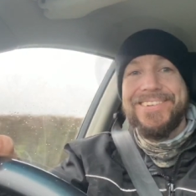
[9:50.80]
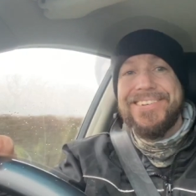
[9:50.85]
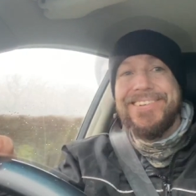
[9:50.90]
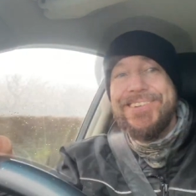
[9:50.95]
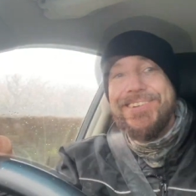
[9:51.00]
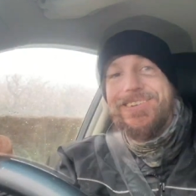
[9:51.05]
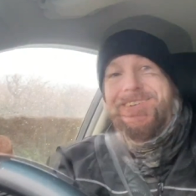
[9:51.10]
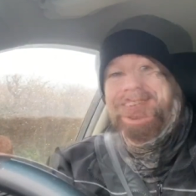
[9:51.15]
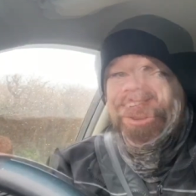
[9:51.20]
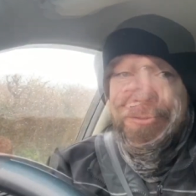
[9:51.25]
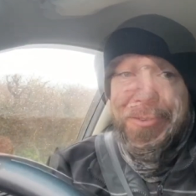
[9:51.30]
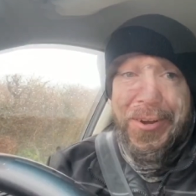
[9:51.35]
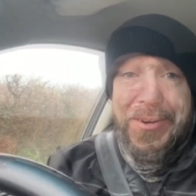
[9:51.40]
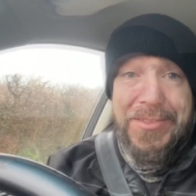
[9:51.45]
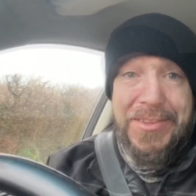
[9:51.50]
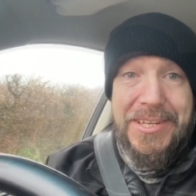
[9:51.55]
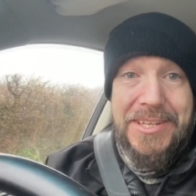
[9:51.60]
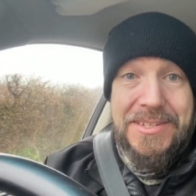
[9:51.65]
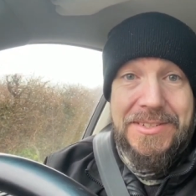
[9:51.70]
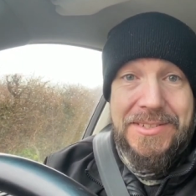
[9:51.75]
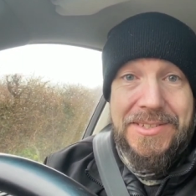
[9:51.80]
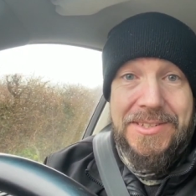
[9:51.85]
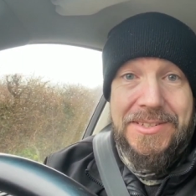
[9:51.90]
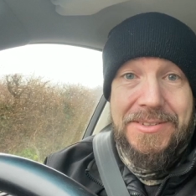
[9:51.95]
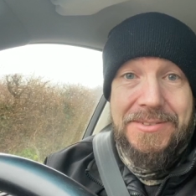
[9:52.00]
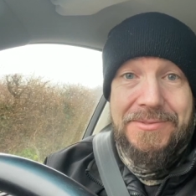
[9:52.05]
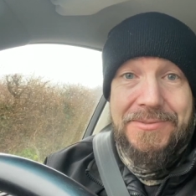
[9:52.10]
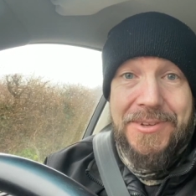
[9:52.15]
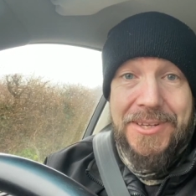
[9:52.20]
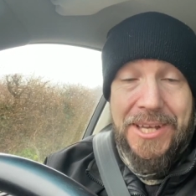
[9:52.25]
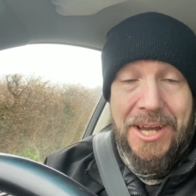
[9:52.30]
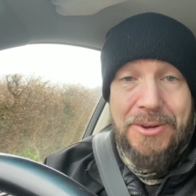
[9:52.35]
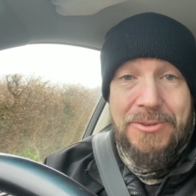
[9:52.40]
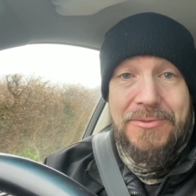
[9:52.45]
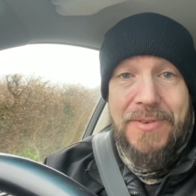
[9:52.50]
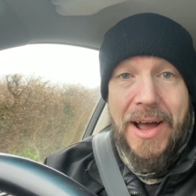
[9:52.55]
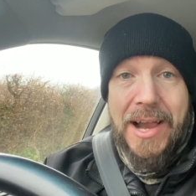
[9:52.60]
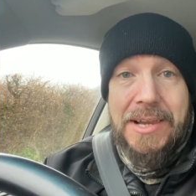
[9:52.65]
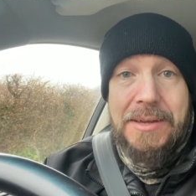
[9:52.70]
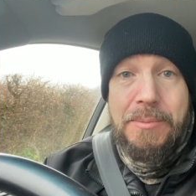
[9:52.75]
If you find these videos
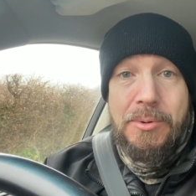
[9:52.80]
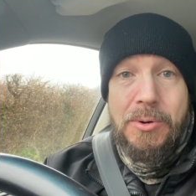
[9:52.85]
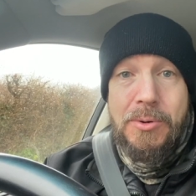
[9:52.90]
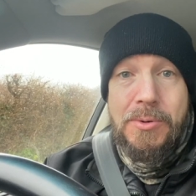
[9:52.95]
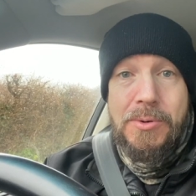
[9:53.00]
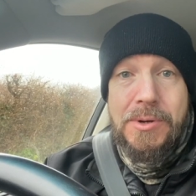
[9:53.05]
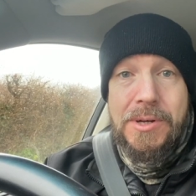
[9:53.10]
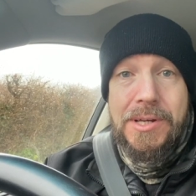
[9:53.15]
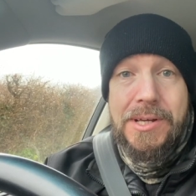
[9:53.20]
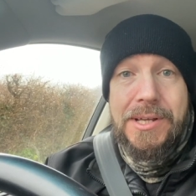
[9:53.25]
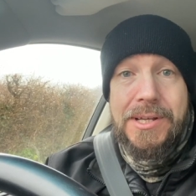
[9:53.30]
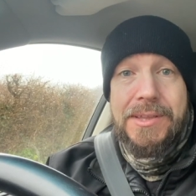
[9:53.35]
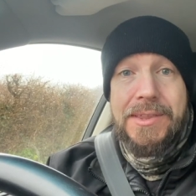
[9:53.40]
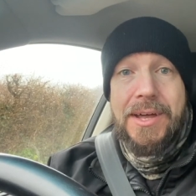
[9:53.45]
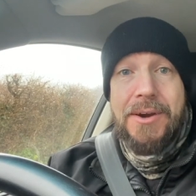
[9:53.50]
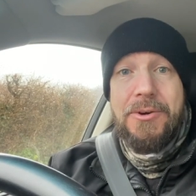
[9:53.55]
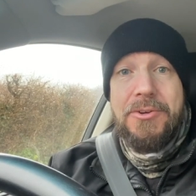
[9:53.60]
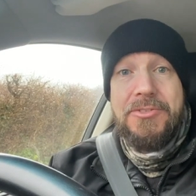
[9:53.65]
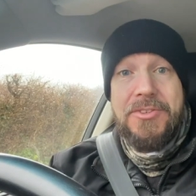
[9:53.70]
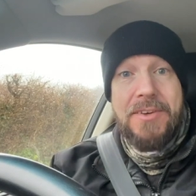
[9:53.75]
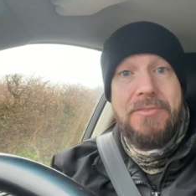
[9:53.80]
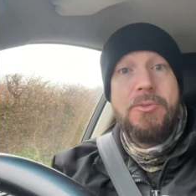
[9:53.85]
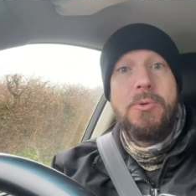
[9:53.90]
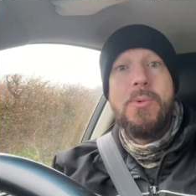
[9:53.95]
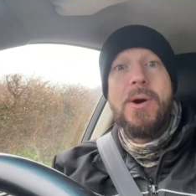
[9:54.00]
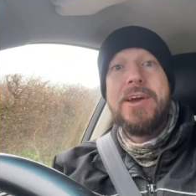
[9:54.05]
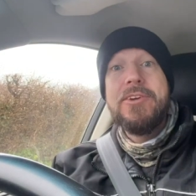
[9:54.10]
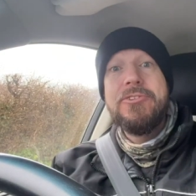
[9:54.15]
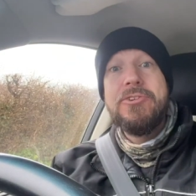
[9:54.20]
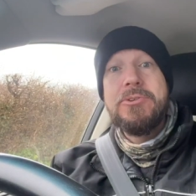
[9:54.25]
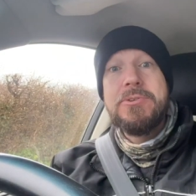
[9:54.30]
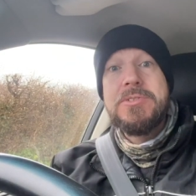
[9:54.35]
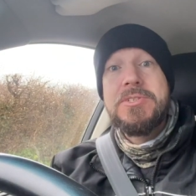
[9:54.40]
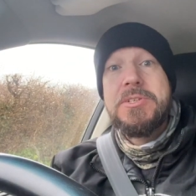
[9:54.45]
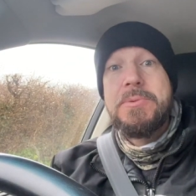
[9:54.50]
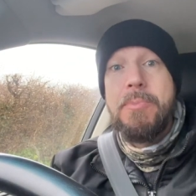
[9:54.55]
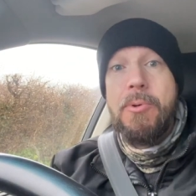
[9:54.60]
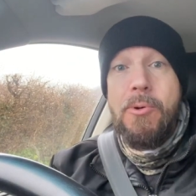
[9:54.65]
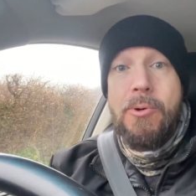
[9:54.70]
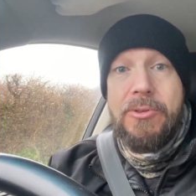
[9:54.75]
valuable, There are several ways you can
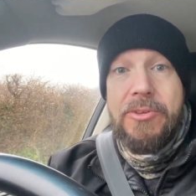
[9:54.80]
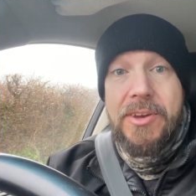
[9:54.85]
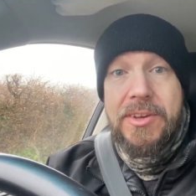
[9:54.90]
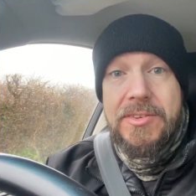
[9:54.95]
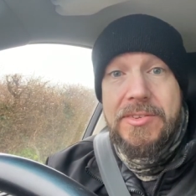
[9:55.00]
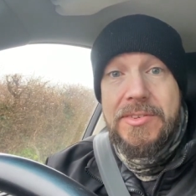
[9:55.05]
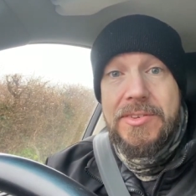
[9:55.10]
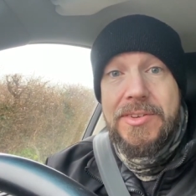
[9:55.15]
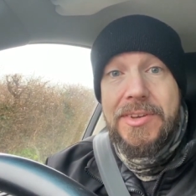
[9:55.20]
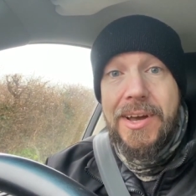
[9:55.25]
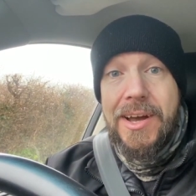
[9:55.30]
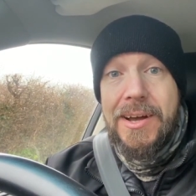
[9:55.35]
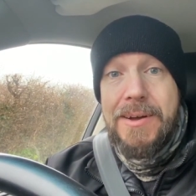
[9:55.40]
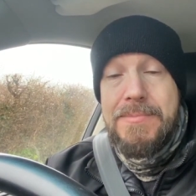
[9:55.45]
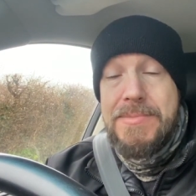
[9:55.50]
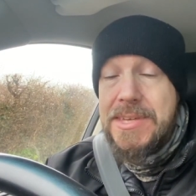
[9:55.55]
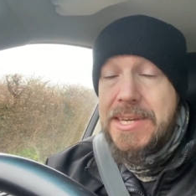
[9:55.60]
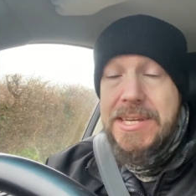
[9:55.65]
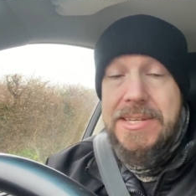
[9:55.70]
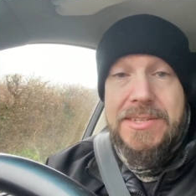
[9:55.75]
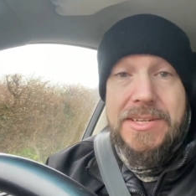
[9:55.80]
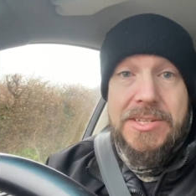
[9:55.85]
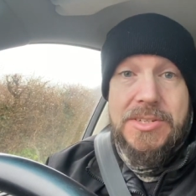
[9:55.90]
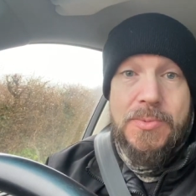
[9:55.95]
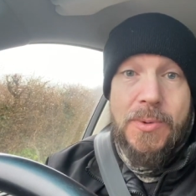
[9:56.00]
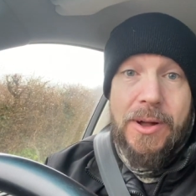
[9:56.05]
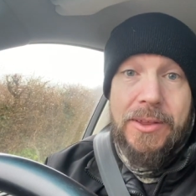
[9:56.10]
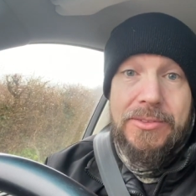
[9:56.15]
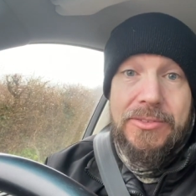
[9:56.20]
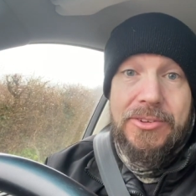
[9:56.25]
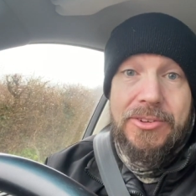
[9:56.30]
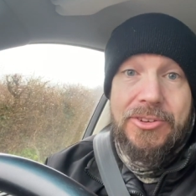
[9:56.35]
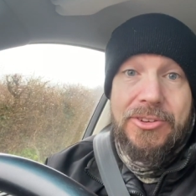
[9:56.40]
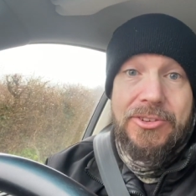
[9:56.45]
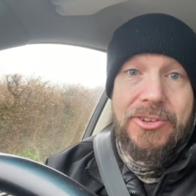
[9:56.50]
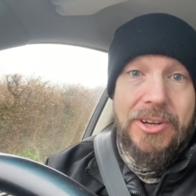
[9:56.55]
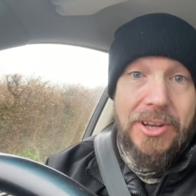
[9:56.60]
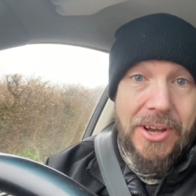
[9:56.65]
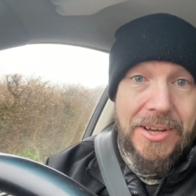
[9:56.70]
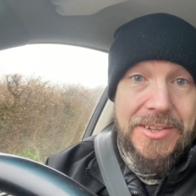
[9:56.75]
support us. Um, the easiest ones are just
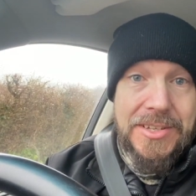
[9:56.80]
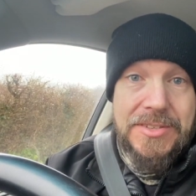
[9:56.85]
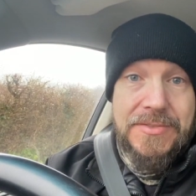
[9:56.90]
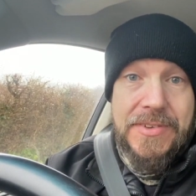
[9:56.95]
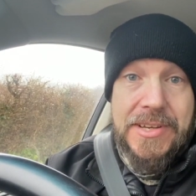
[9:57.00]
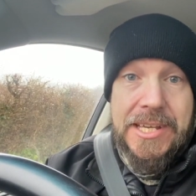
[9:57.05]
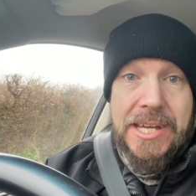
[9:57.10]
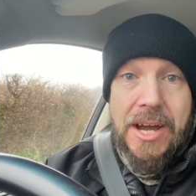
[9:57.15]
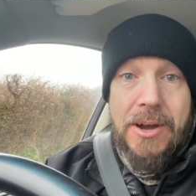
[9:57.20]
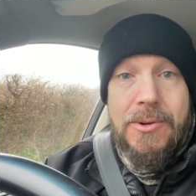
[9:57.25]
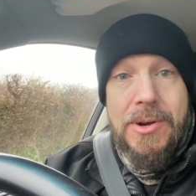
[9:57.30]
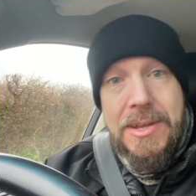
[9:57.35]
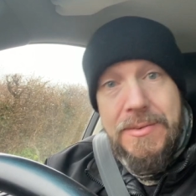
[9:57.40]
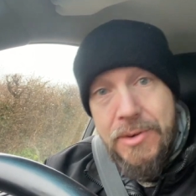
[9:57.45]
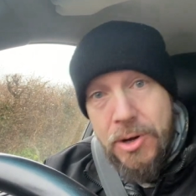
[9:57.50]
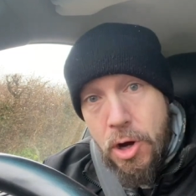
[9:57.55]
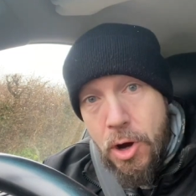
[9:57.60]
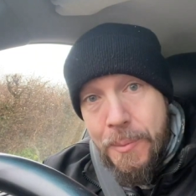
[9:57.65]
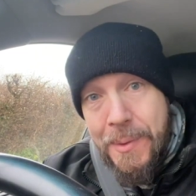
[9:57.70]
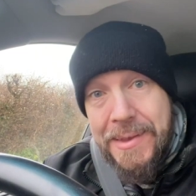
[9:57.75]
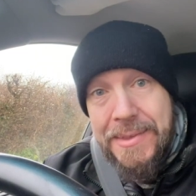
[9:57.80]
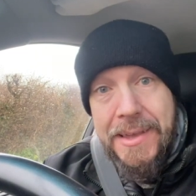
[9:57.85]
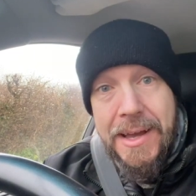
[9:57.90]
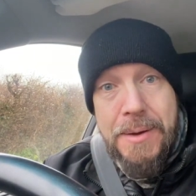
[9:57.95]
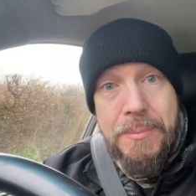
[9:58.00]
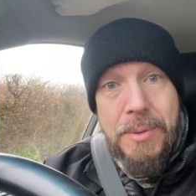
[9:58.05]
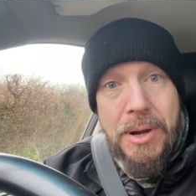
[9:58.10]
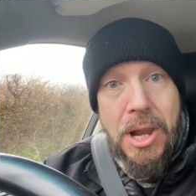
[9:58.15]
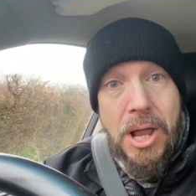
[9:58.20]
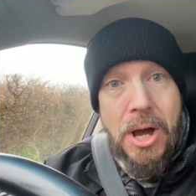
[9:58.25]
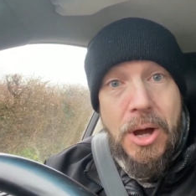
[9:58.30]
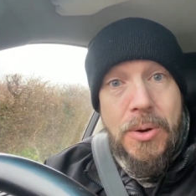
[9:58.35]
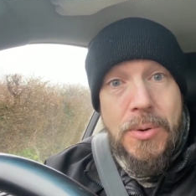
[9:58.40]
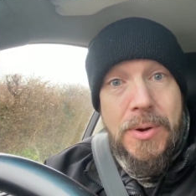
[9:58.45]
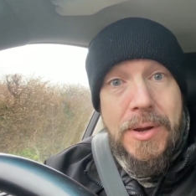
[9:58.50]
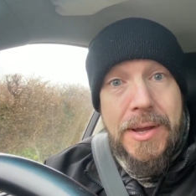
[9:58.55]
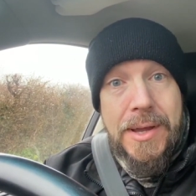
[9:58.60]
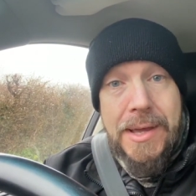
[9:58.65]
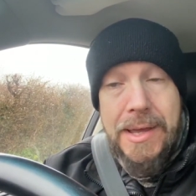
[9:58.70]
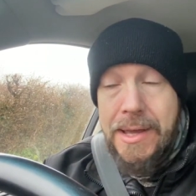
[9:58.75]
to like this video, leave a comment down below,
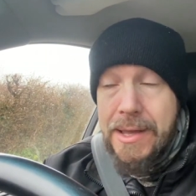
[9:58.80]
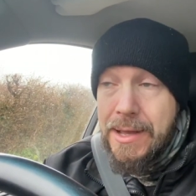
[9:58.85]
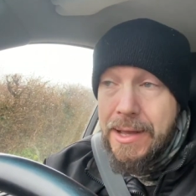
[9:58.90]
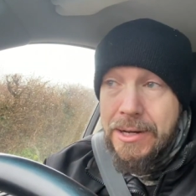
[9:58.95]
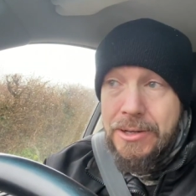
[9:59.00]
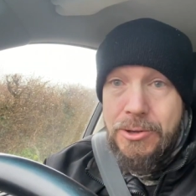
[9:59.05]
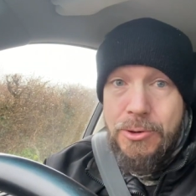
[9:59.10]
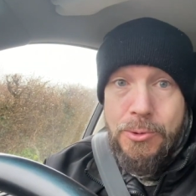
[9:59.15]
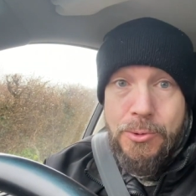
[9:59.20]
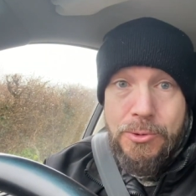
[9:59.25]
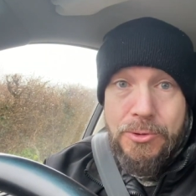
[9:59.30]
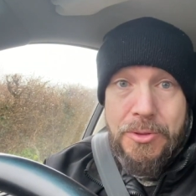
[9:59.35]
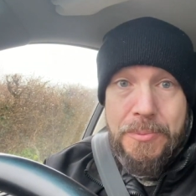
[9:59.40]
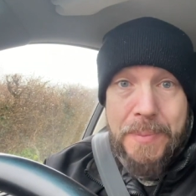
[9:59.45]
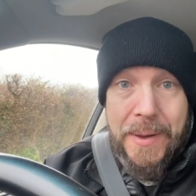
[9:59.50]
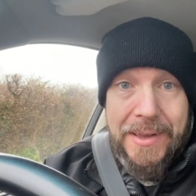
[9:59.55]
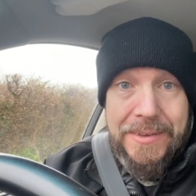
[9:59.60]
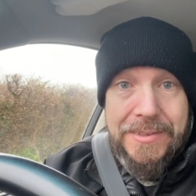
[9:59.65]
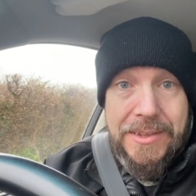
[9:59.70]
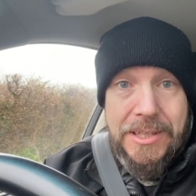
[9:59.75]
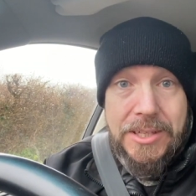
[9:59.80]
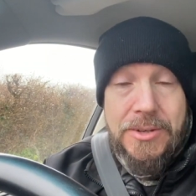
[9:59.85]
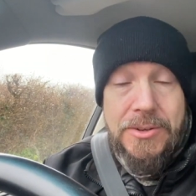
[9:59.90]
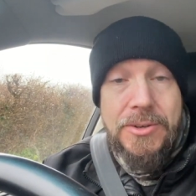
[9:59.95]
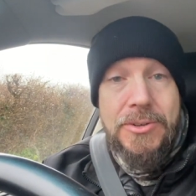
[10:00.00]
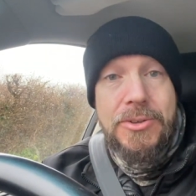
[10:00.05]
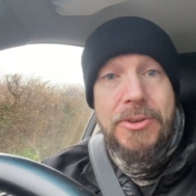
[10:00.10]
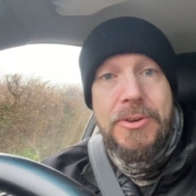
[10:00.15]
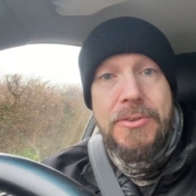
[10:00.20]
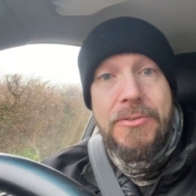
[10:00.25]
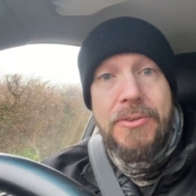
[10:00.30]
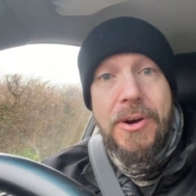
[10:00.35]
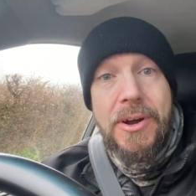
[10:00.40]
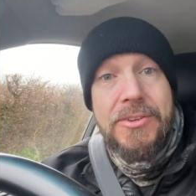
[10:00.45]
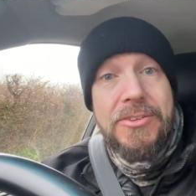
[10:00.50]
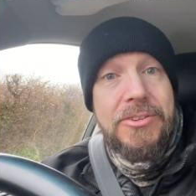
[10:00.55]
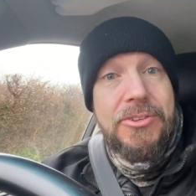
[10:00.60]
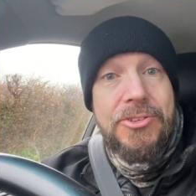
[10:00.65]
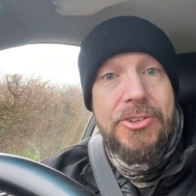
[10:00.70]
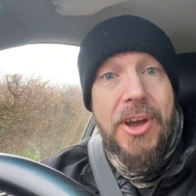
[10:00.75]
and of course the best thing you could do for
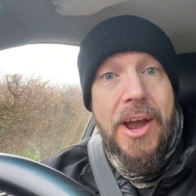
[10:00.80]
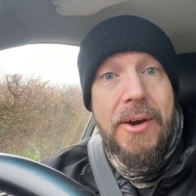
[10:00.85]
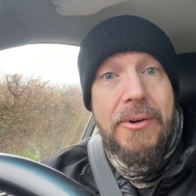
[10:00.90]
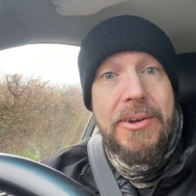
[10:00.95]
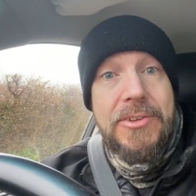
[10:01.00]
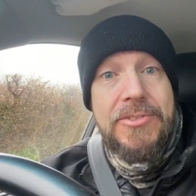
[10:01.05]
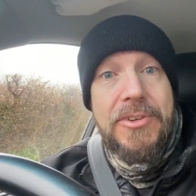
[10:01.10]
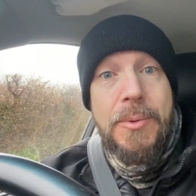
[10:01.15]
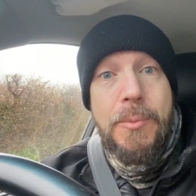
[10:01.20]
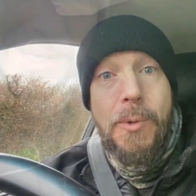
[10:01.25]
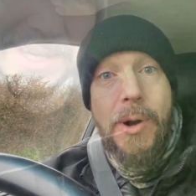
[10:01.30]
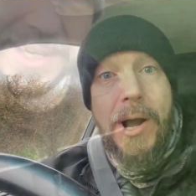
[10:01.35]
us is share it somewhere.